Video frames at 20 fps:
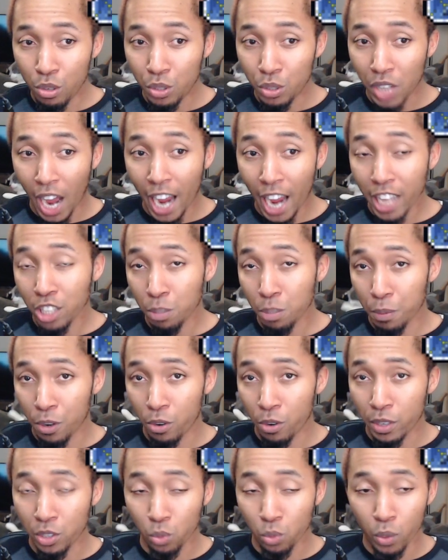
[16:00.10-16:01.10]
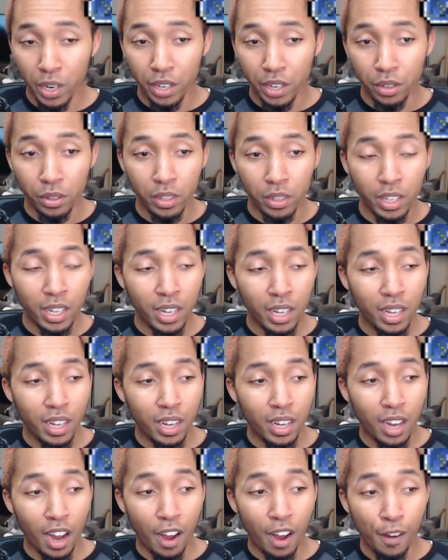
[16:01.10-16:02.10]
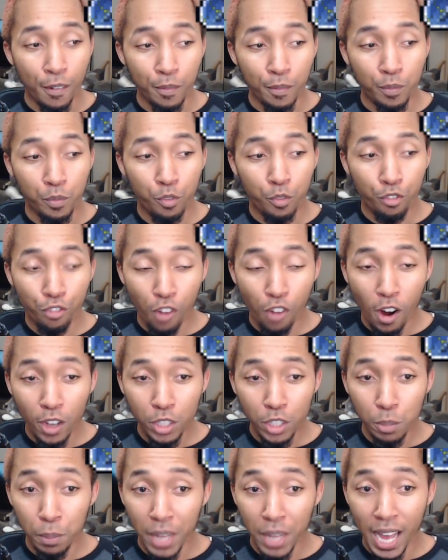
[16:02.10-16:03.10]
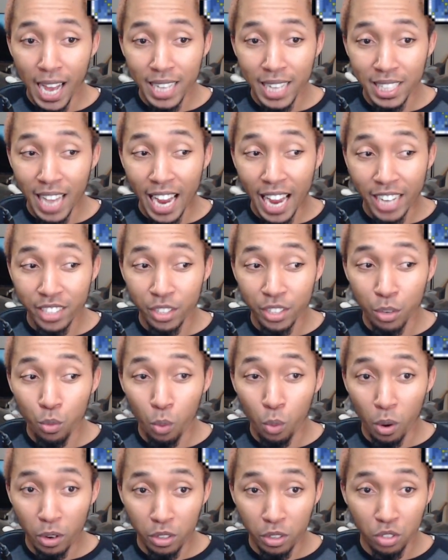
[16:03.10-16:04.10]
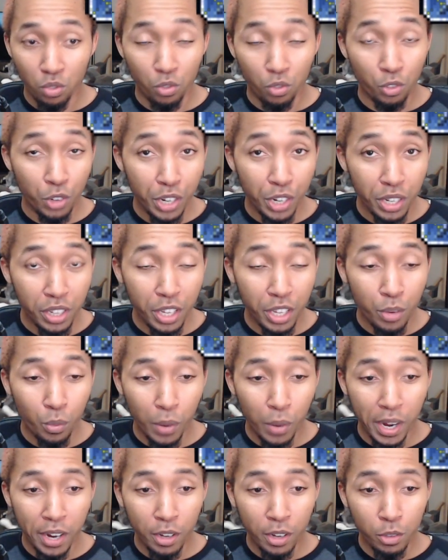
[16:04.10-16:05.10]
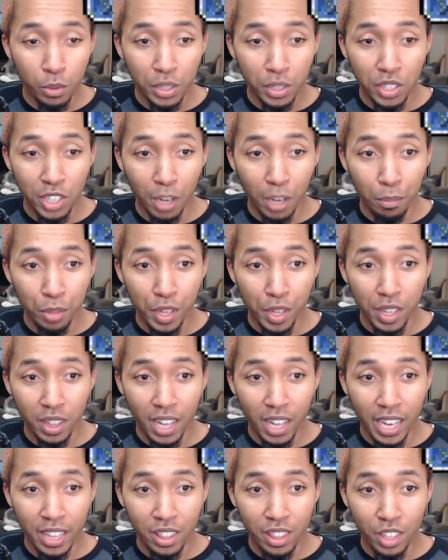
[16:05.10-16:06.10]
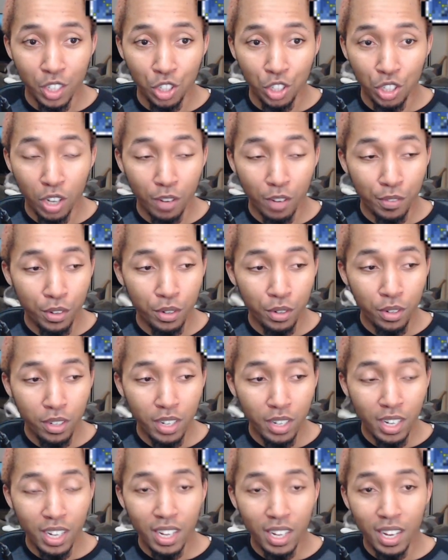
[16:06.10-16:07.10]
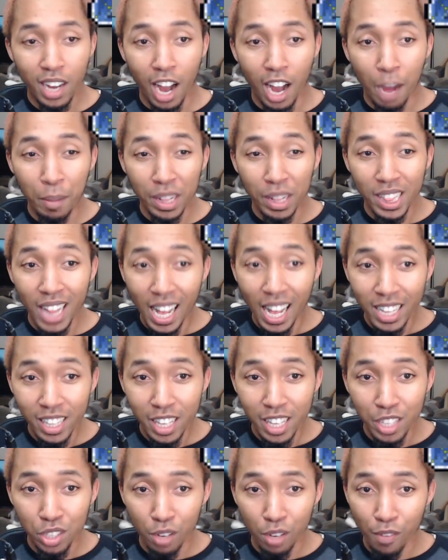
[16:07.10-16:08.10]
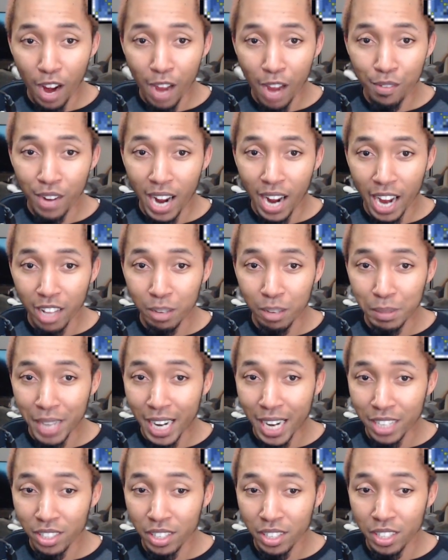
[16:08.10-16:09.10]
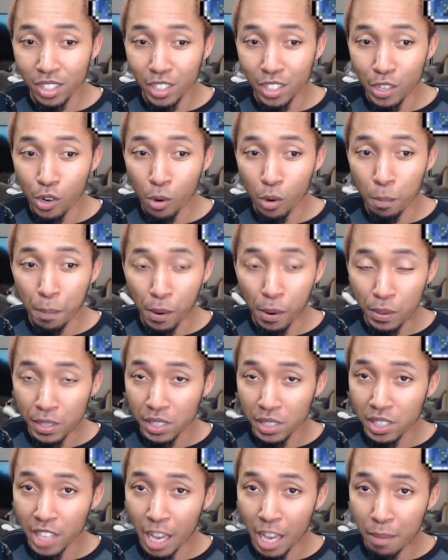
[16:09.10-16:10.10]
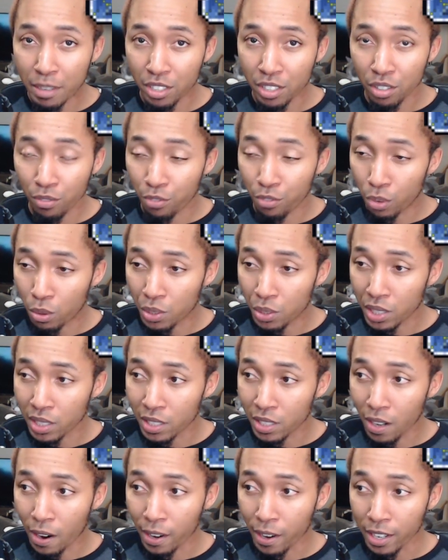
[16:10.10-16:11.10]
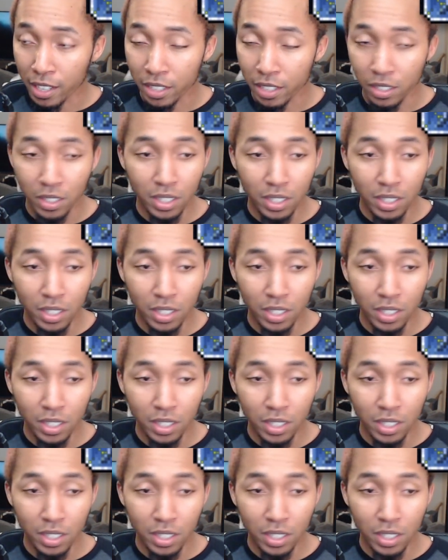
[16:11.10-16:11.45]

Ice Bow as well. Frost Blast actually works really well with something like the Shovel. A lot of these survival items actually deal bonus damage to frozen targets,